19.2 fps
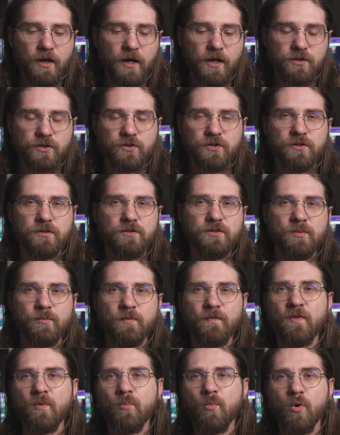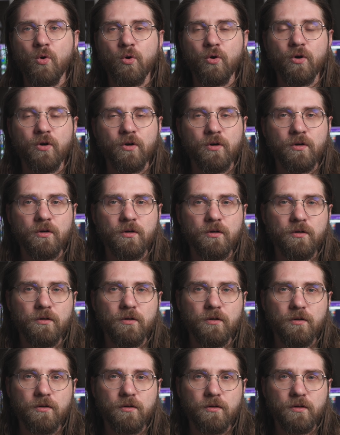just some of the more
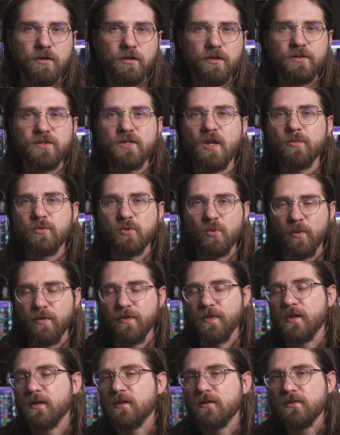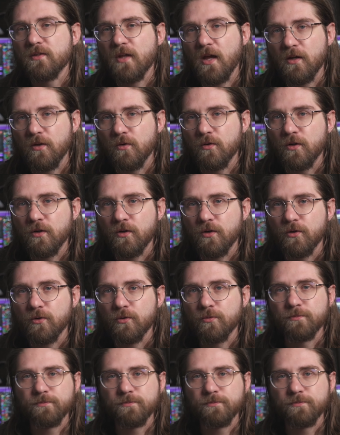conceptual things that you can do.